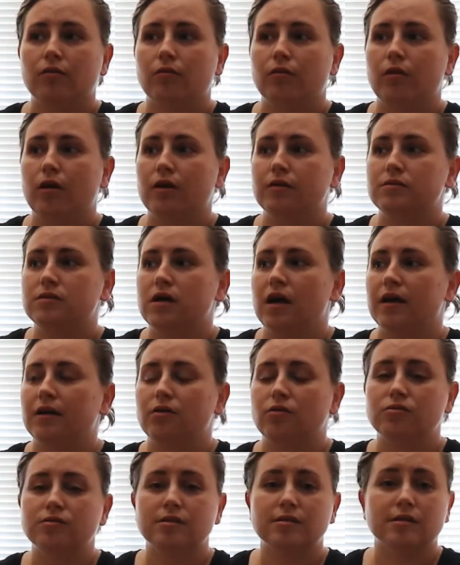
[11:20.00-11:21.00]
A
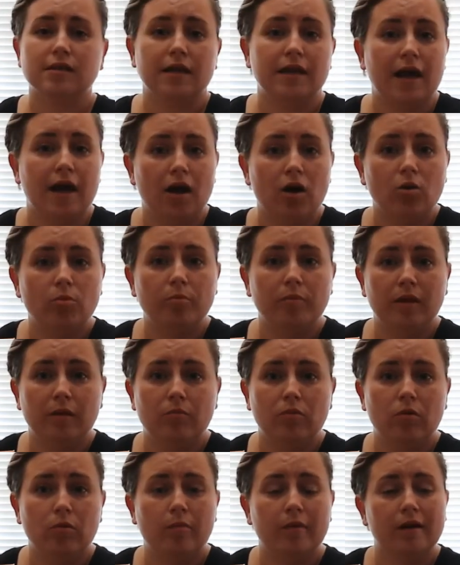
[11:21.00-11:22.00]
diagnosis can help
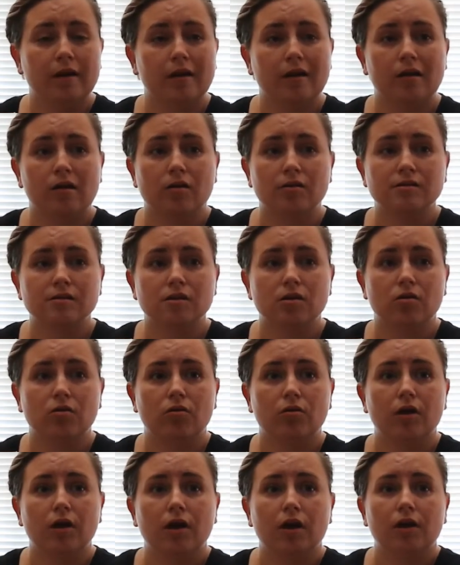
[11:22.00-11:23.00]
people, but it can
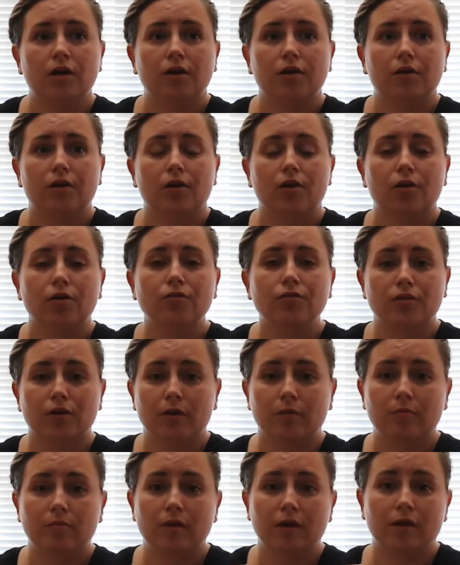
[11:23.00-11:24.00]
also hurt
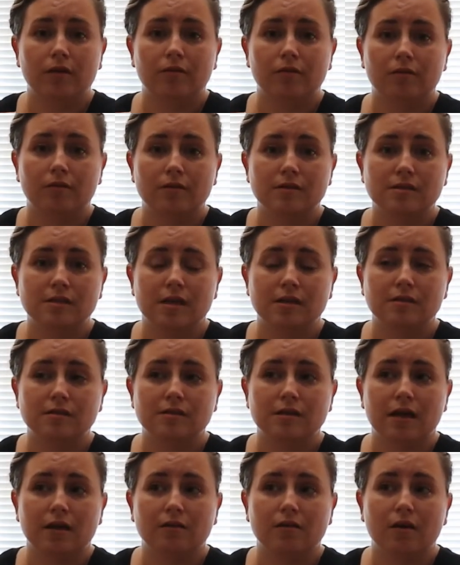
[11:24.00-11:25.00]
them in the sense
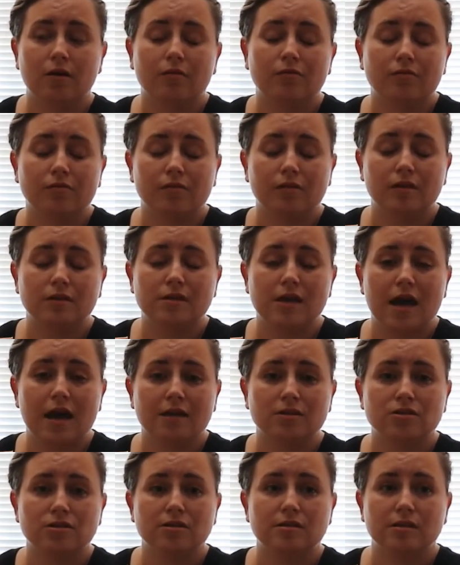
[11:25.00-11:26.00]
that of the
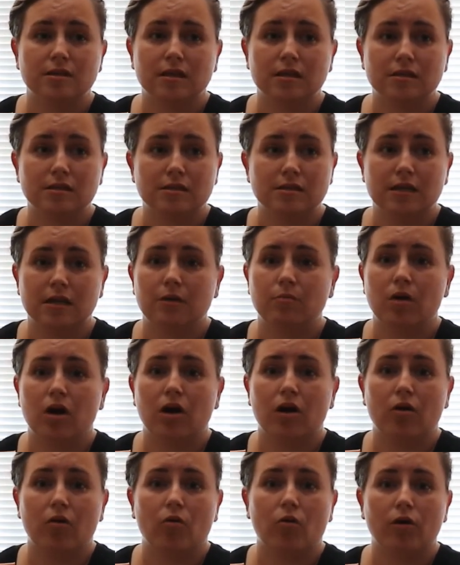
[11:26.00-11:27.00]
attached
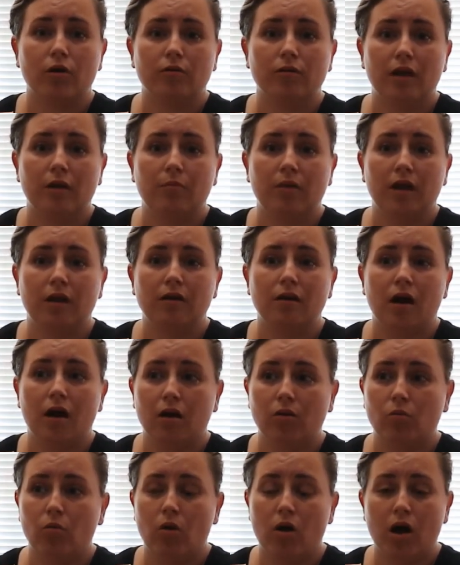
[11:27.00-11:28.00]
stigma, or they may
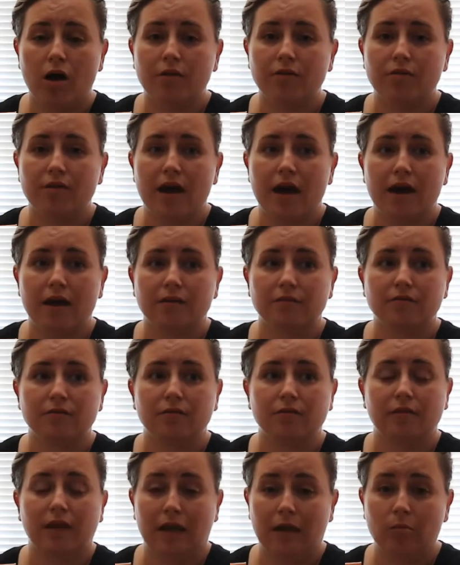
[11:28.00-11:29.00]
not want that
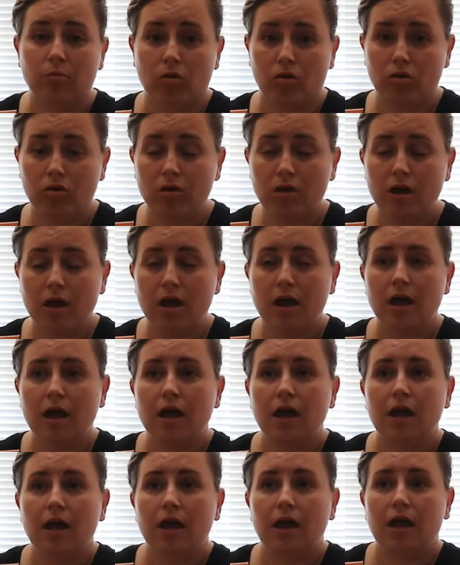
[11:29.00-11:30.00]
label.
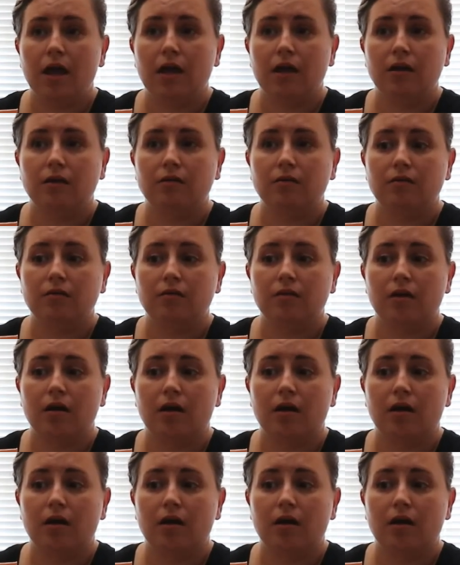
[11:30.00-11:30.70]
And